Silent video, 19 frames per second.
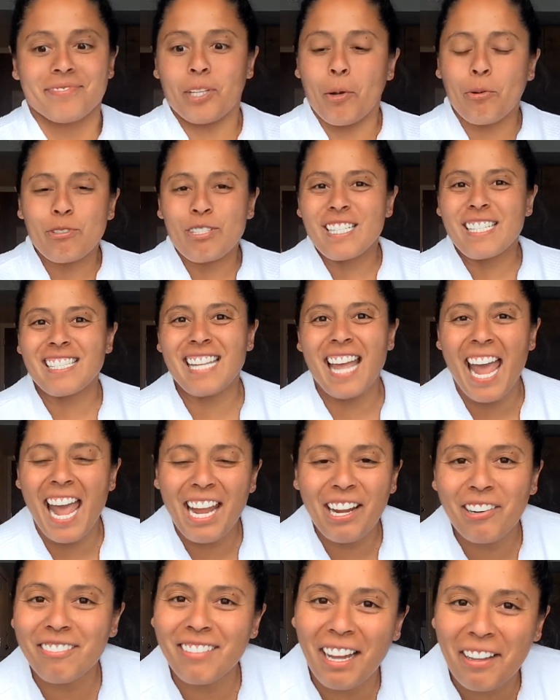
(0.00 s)
don't just
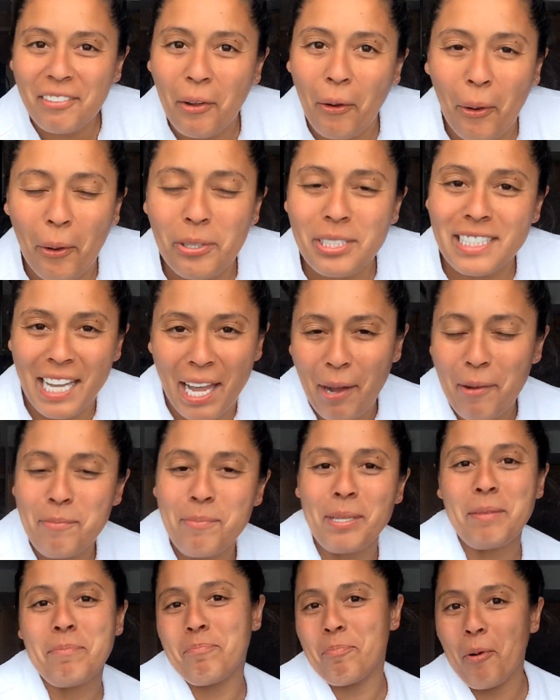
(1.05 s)
hang around the hotel
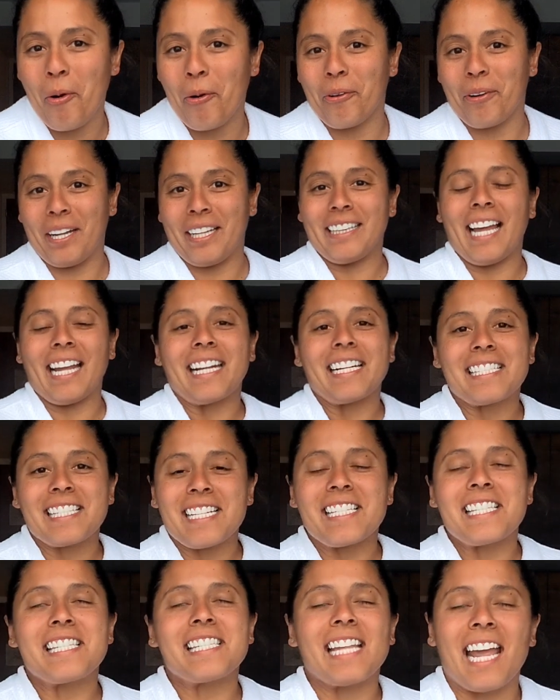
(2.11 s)
being boring. Like, it's
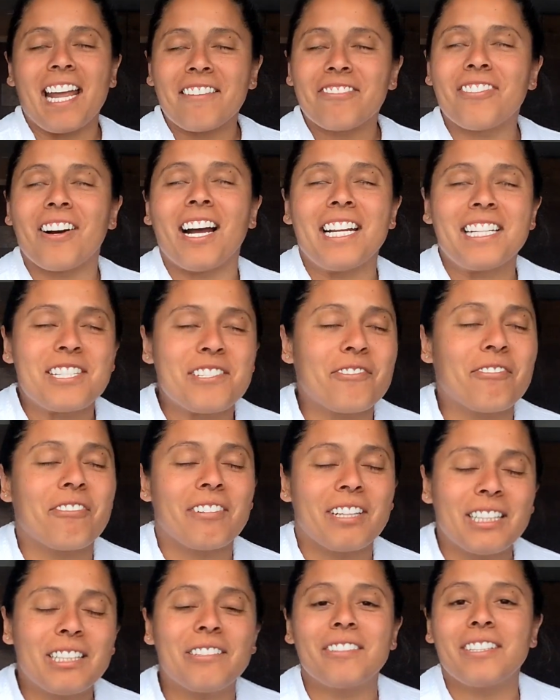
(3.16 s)
a
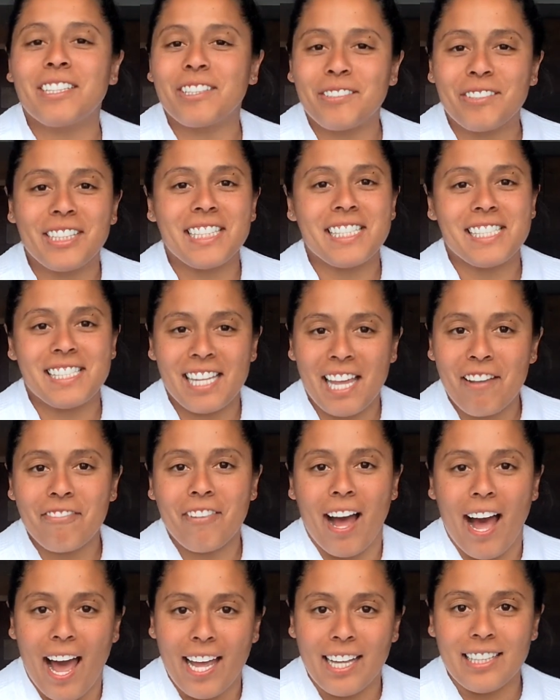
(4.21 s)
really safe
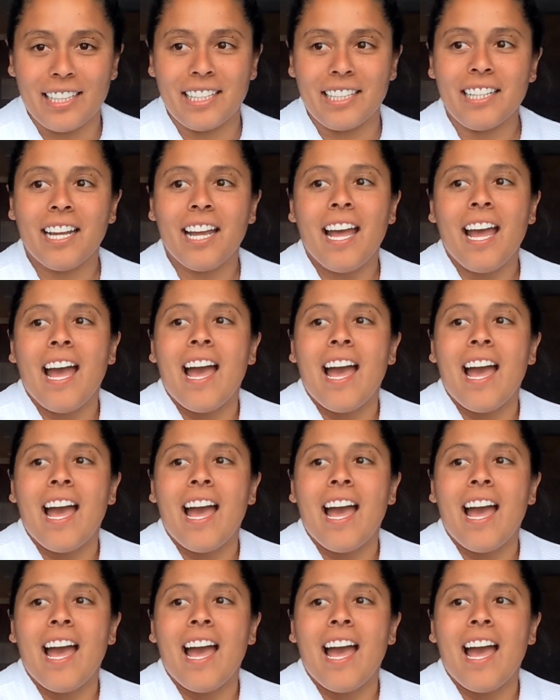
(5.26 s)
island.